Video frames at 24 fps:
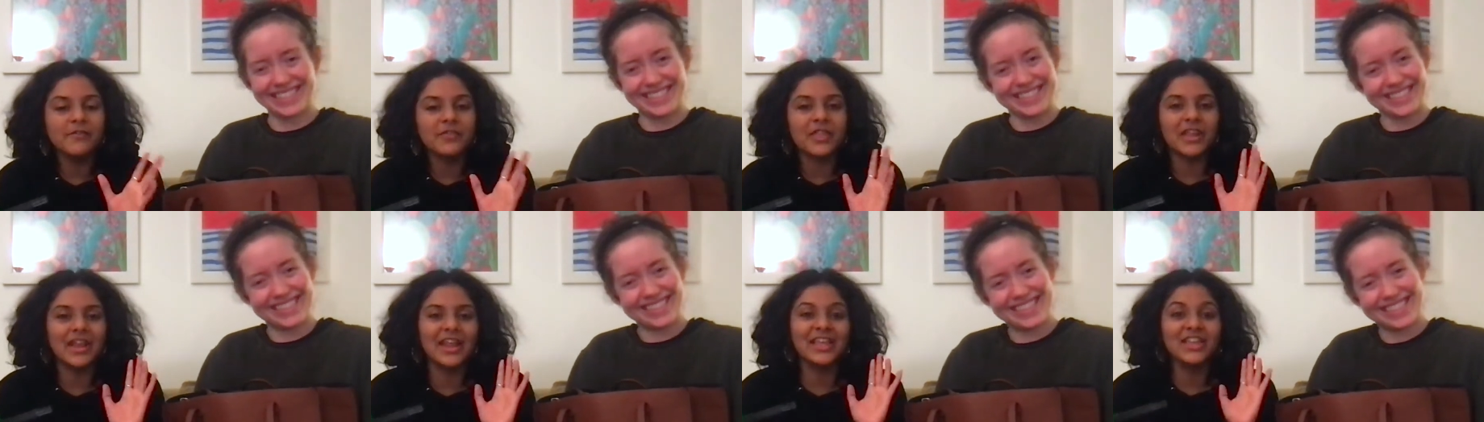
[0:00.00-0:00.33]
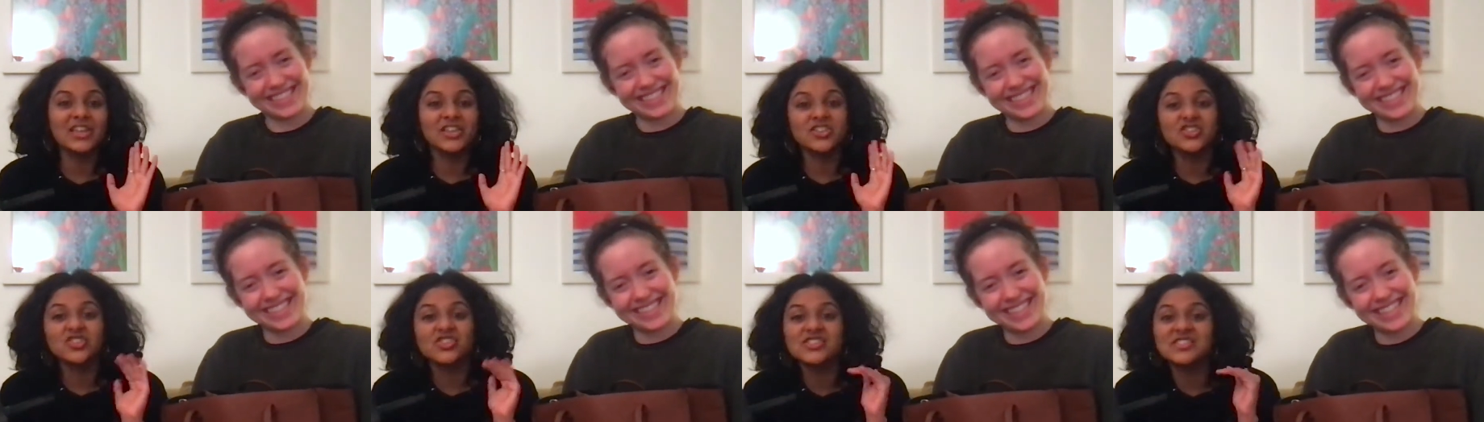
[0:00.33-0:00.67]
Speaker 1: then I
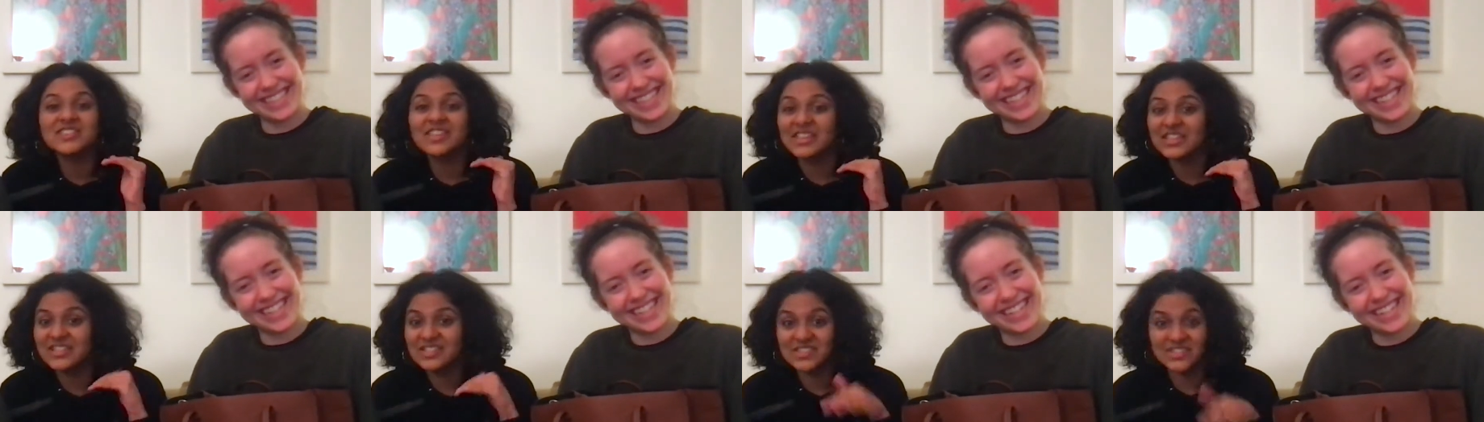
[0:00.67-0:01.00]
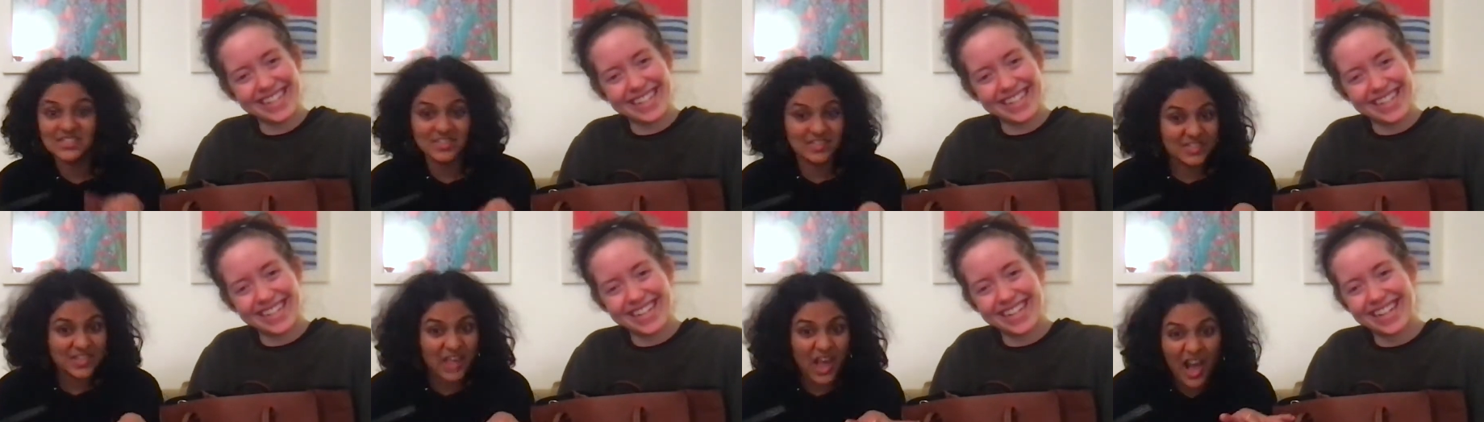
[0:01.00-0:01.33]
can just like
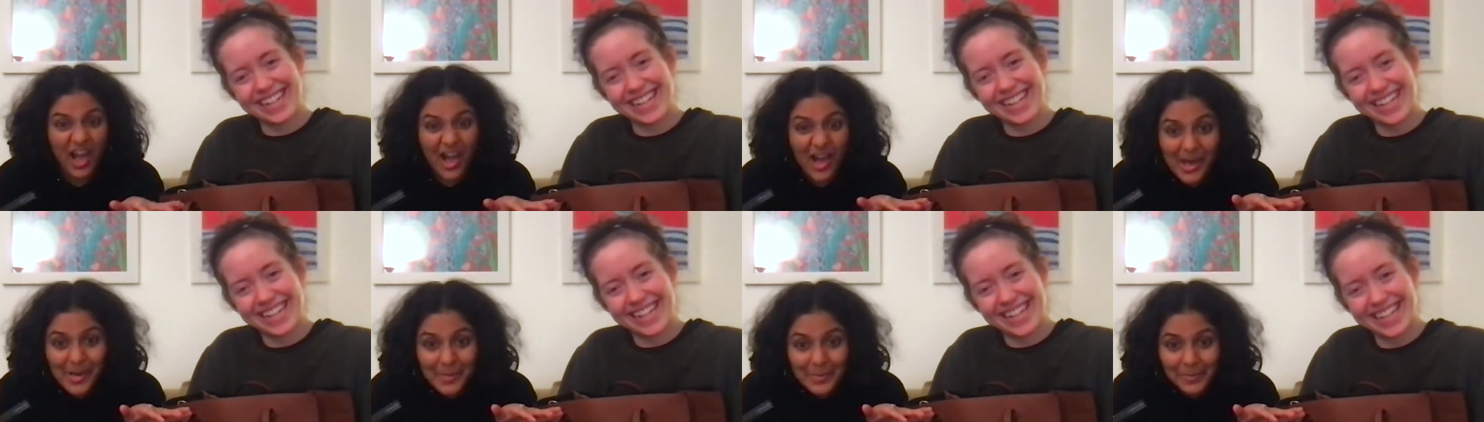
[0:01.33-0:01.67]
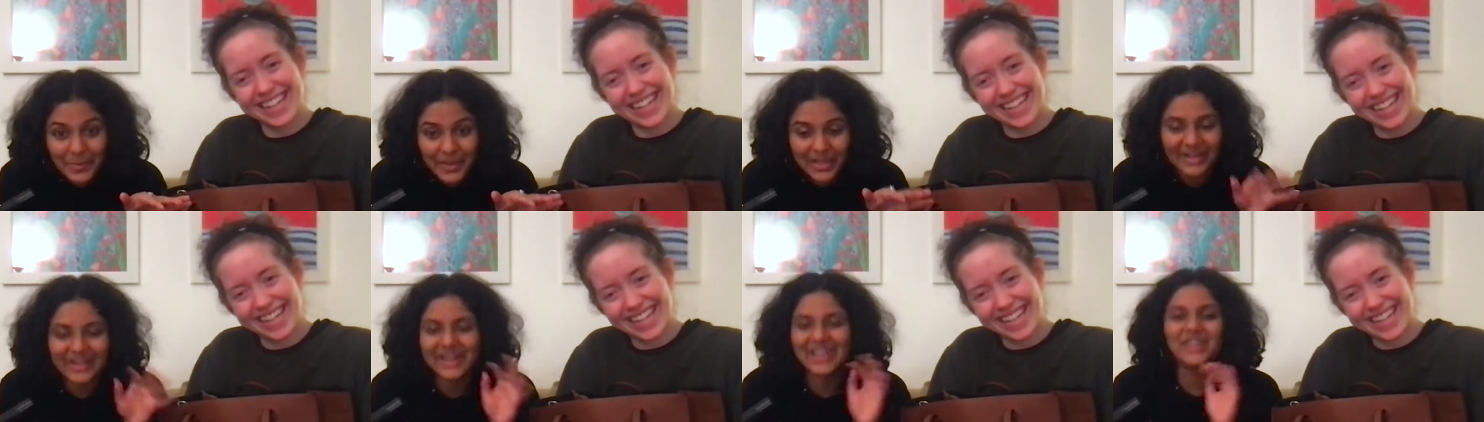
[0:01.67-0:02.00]
stop
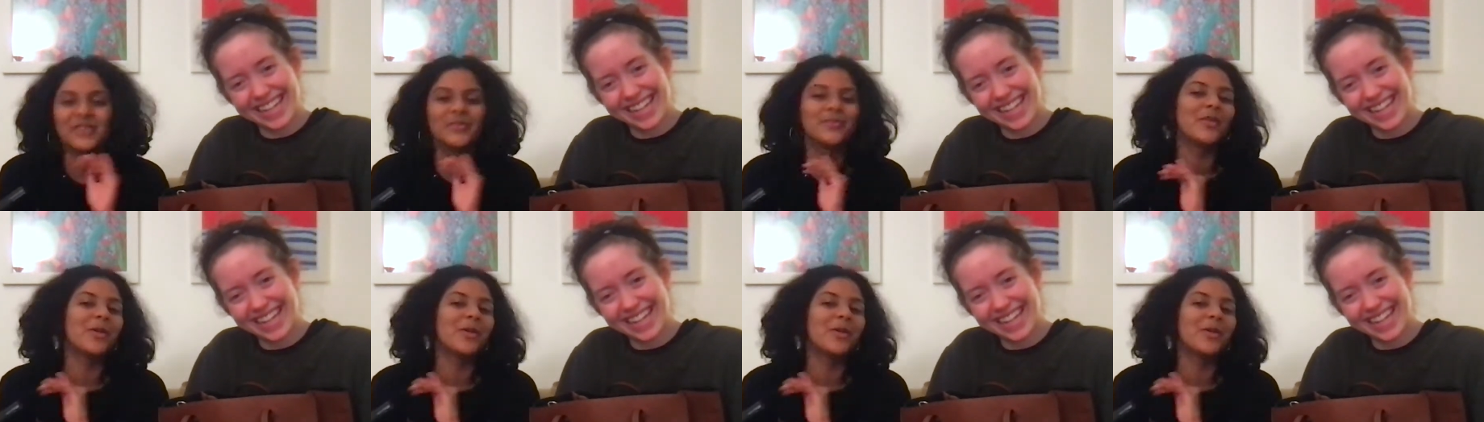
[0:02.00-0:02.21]
and like